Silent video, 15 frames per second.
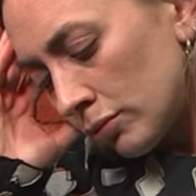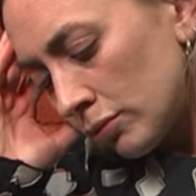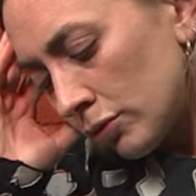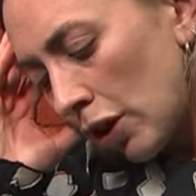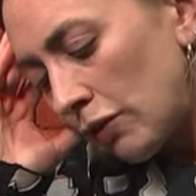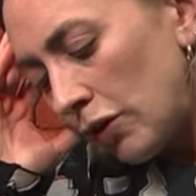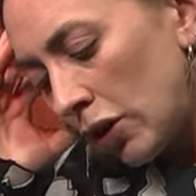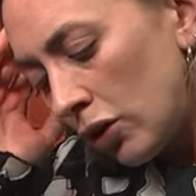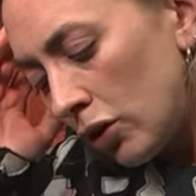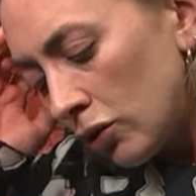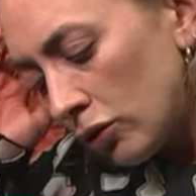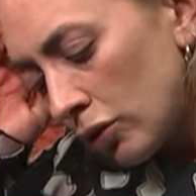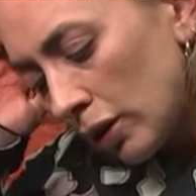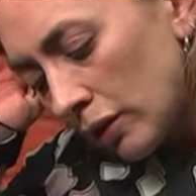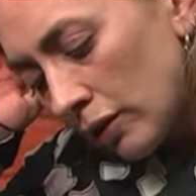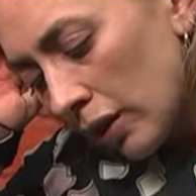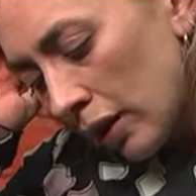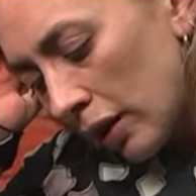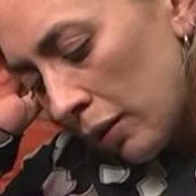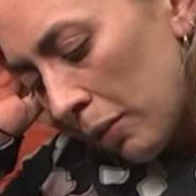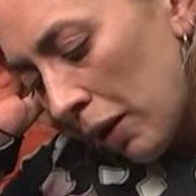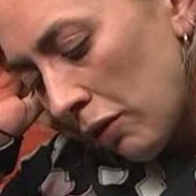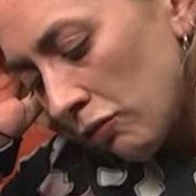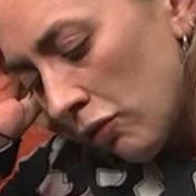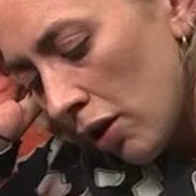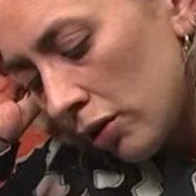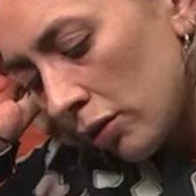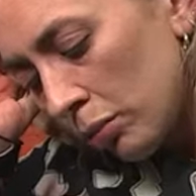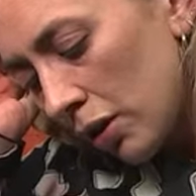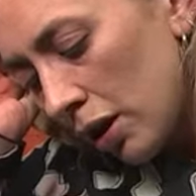Dave, are you doing something about
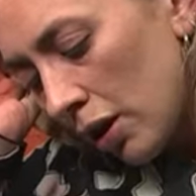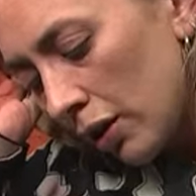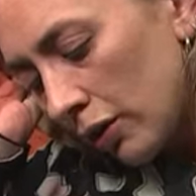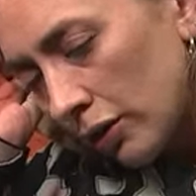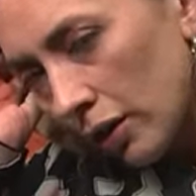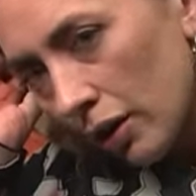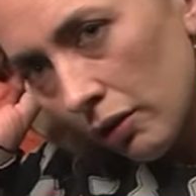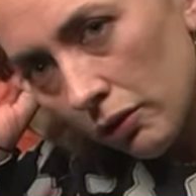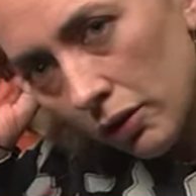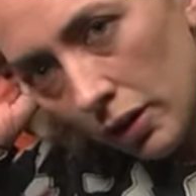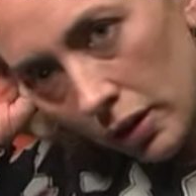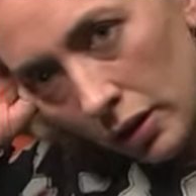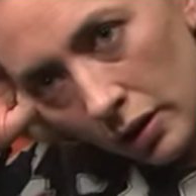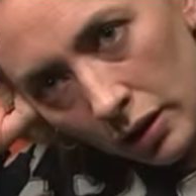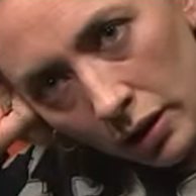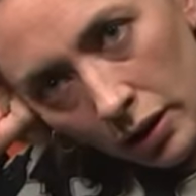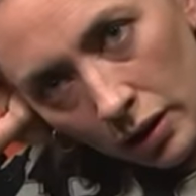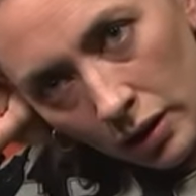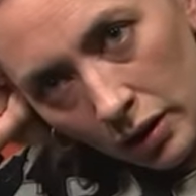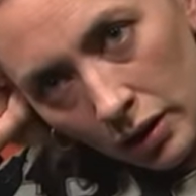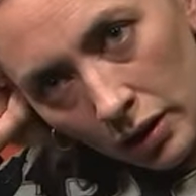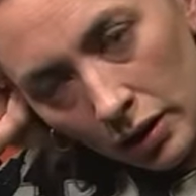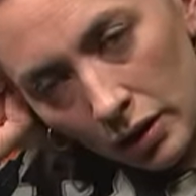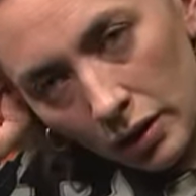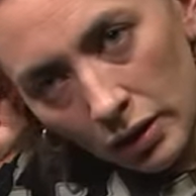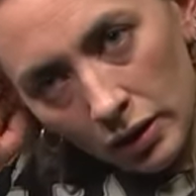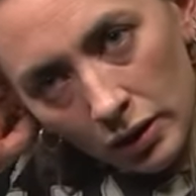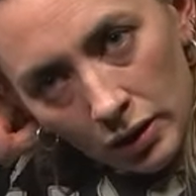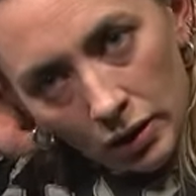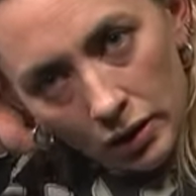Rana Plaza and... I
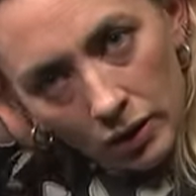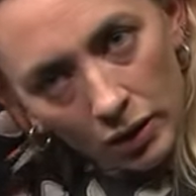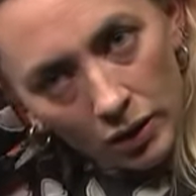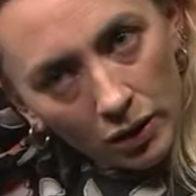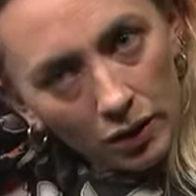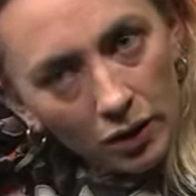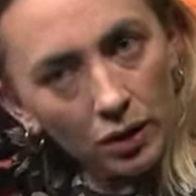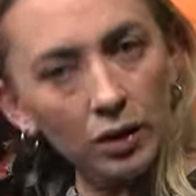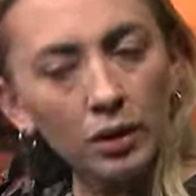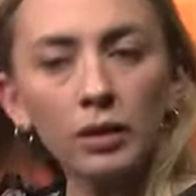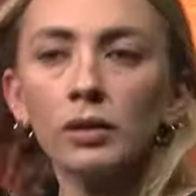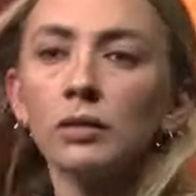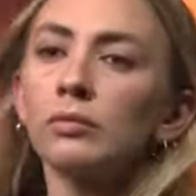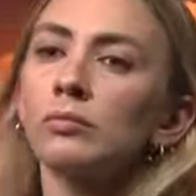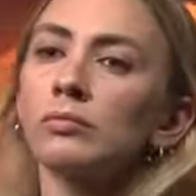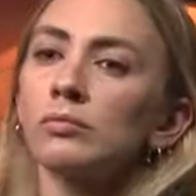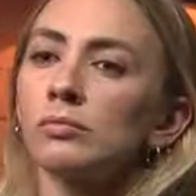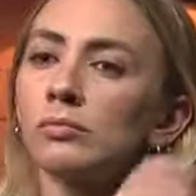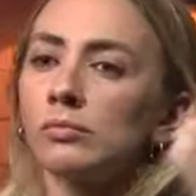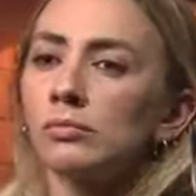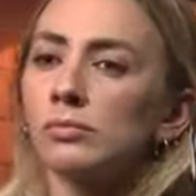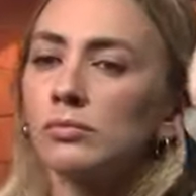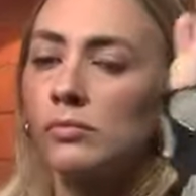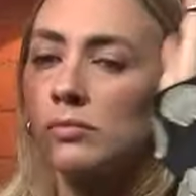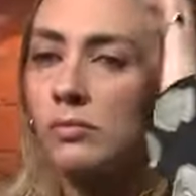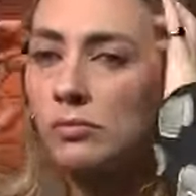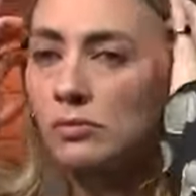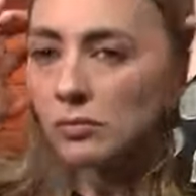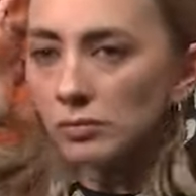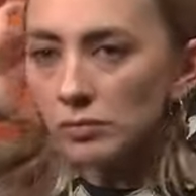was going to mention that in passing, but that's such a
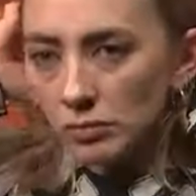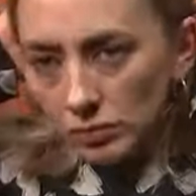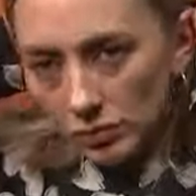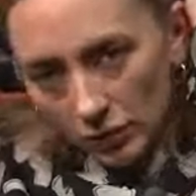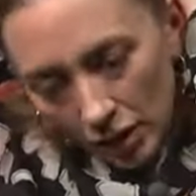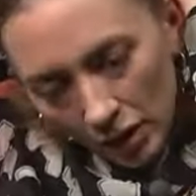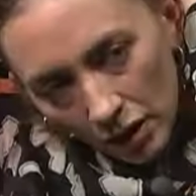massive...